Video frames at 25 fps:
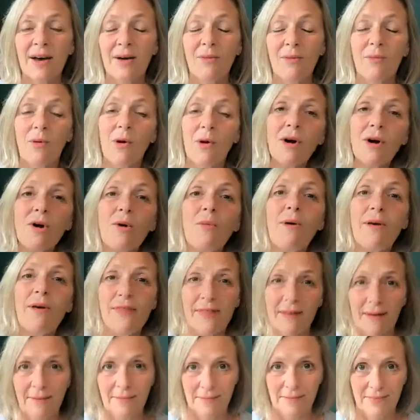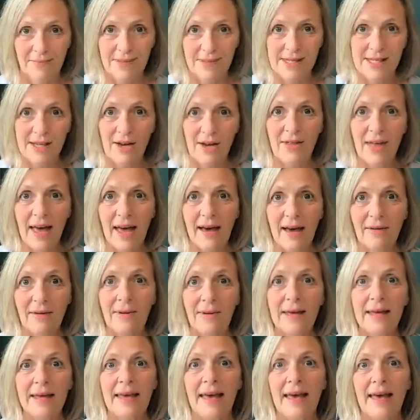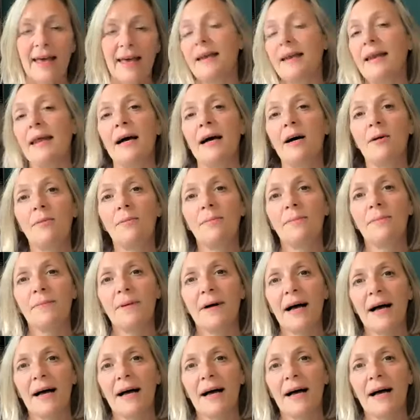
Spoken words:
work with them so that we can help